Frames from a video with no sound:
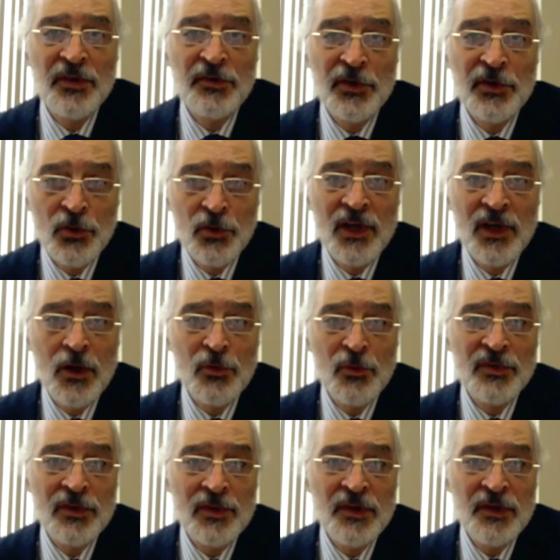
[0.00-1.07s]
That makes
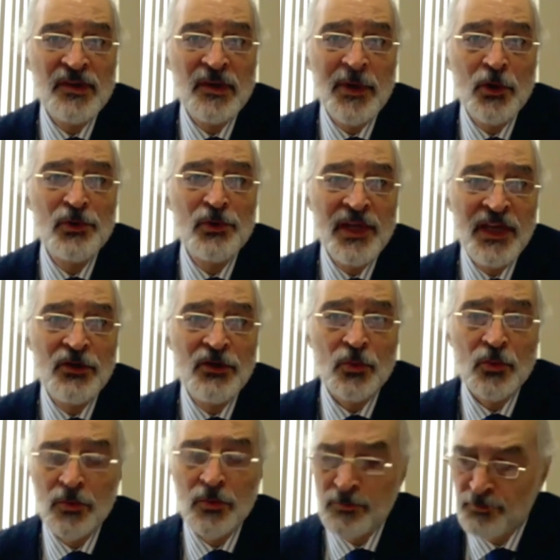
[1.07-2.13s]
the
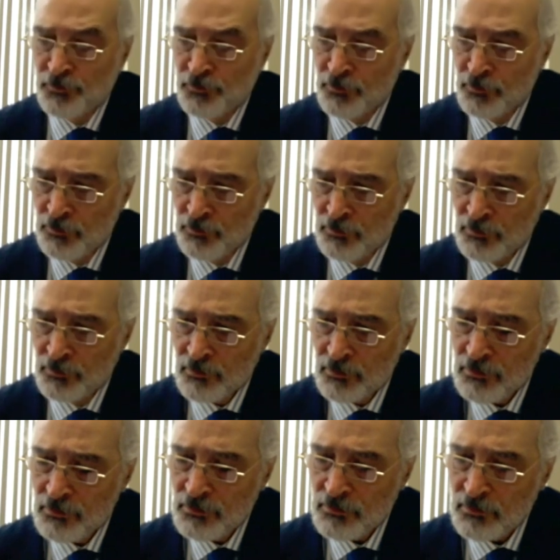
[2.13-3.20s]
overall number
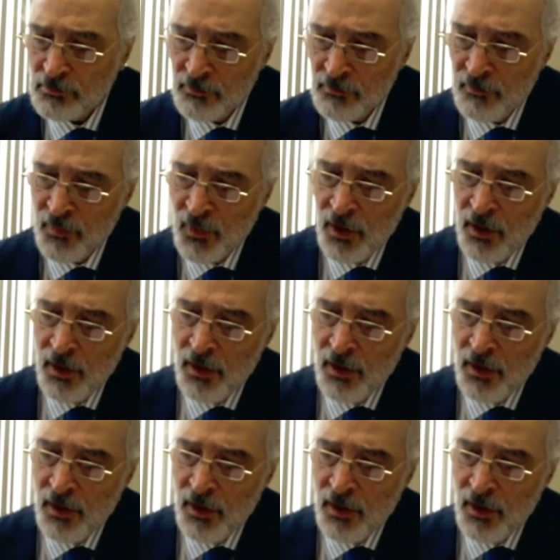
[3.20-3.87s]
figure to 7,